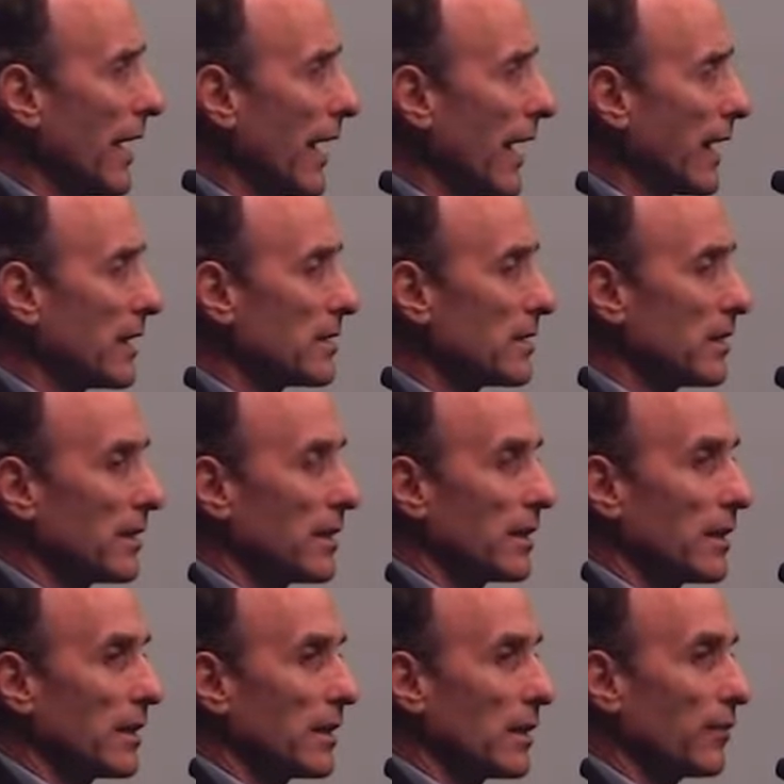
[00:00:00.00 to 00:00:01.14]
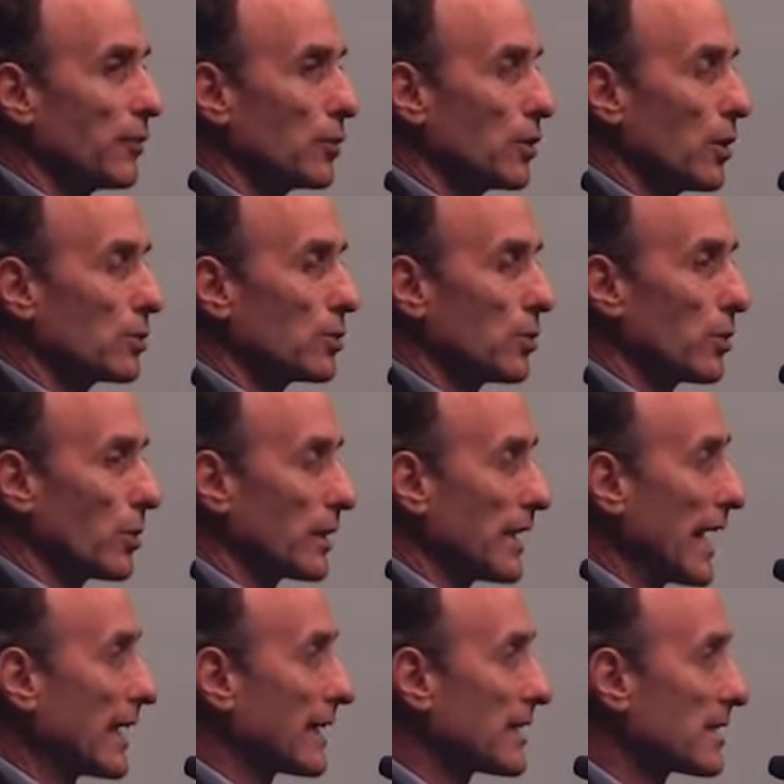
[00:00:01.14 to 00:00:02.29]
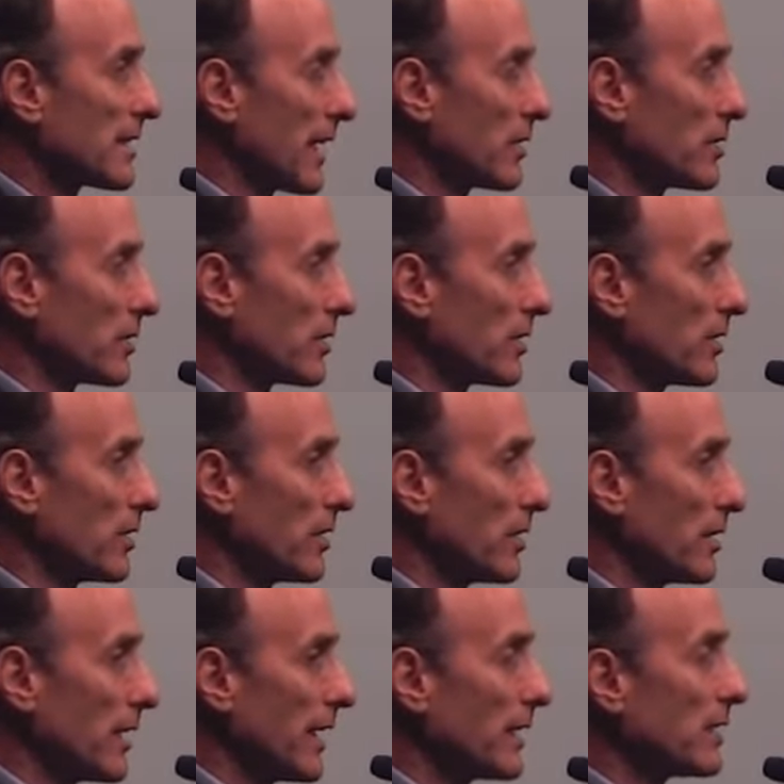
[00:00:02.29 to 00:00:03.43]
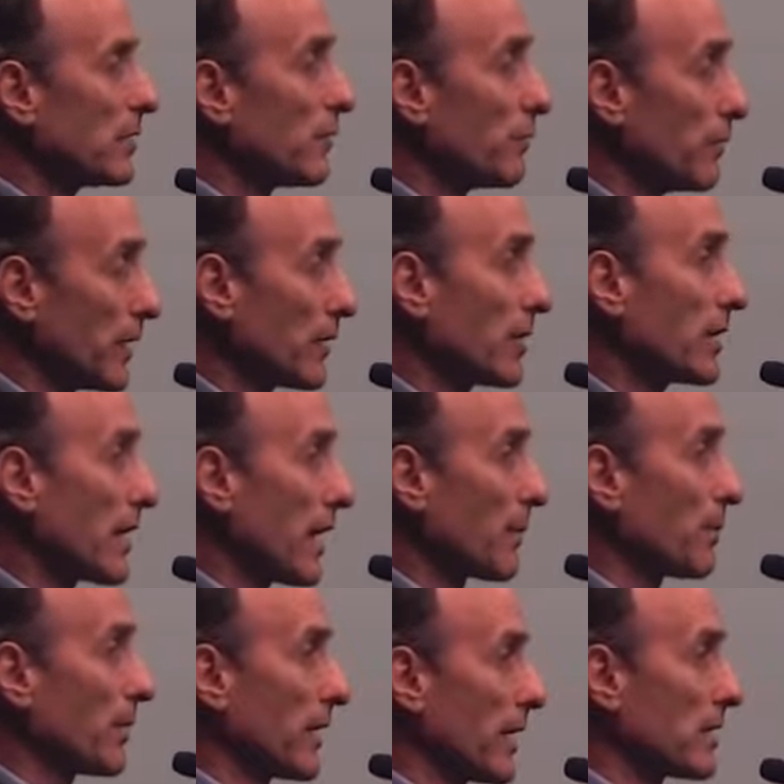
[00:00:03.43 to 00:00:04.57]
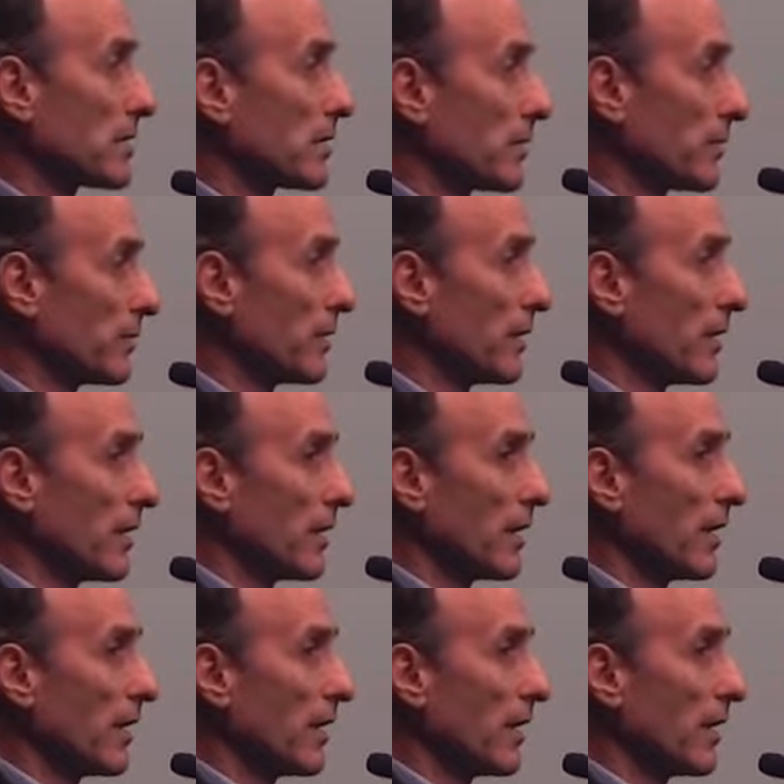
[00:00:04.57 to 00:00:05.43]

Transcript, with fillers: and if you go to the Organic Center he did a very comprehensive